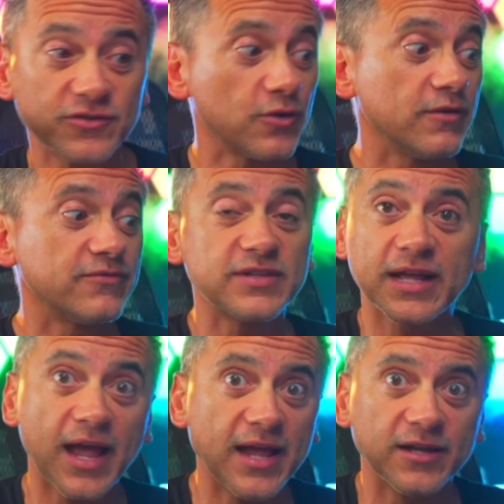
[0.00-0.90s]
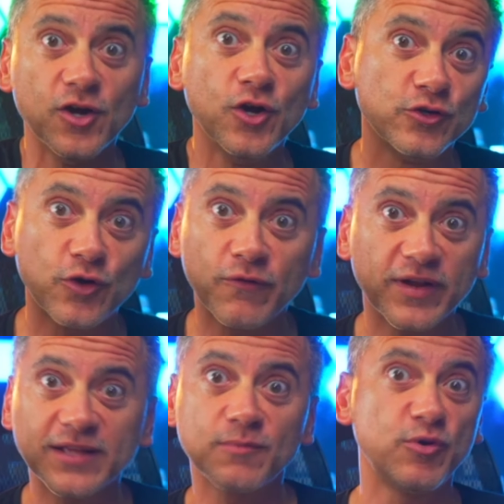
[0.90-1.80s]
So if it's like, hey, don't
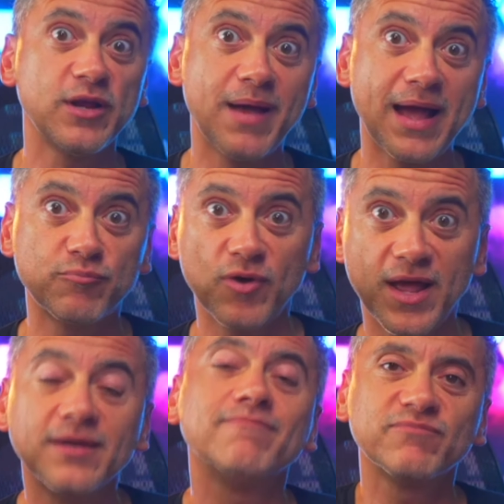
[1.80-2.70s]
forget to bring back bread.